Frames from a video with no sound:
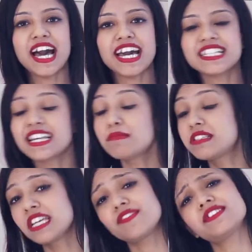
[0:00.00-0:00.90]
guys, I'm
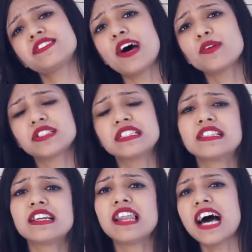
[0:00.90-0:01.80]
serious now. This
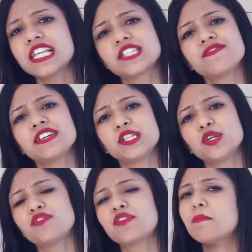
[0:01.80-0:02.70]
is the last
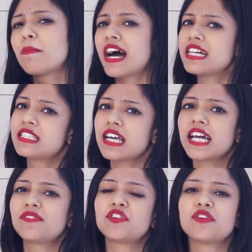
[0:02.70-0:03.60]
video from my
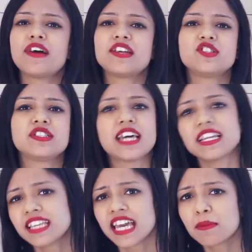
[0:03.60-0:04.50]
side for Avengers
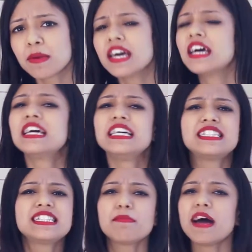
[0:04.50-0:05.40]
Endgame.
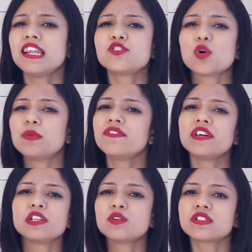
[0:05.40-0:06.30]
Isse pehle jo bhi
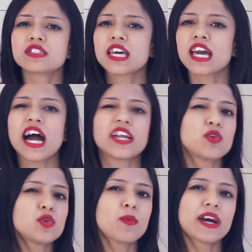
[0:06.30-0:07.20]
videos the, I
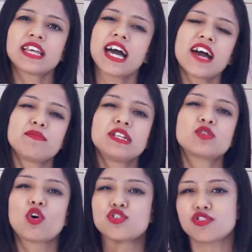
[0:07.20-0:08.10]
don't know whether I have
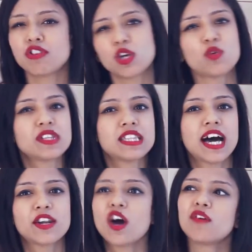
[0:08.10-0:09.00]
been torturing you with
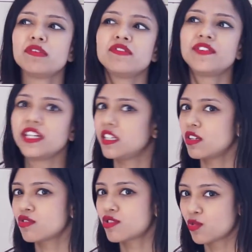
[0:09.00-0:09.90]
that or I have been
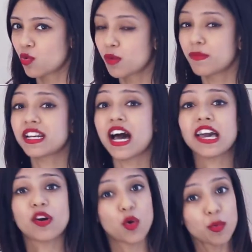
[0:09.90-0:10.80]
feeding your soul, but
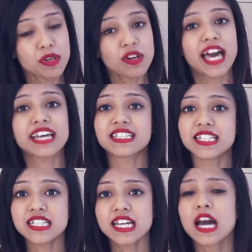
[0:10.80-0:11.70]
I hope you liked
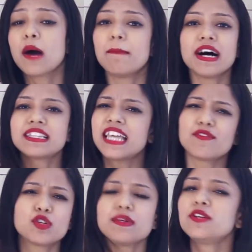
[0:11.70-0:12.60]
it. But
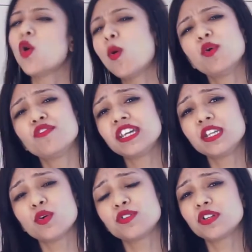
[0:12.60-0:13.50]
there would be no more
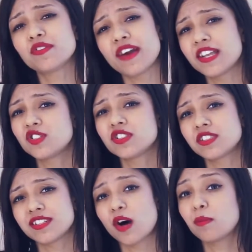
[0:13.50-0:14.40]
videos on
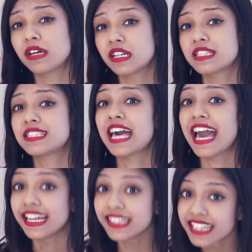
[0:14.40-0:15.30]
Avengers now because the
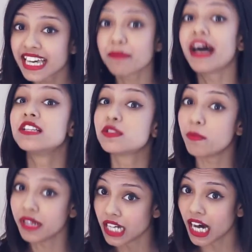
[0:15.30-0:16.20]
Endgame has
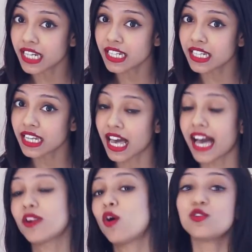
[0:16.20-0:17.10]
begun
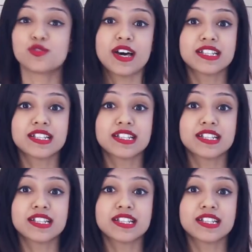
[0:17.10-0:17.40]
and also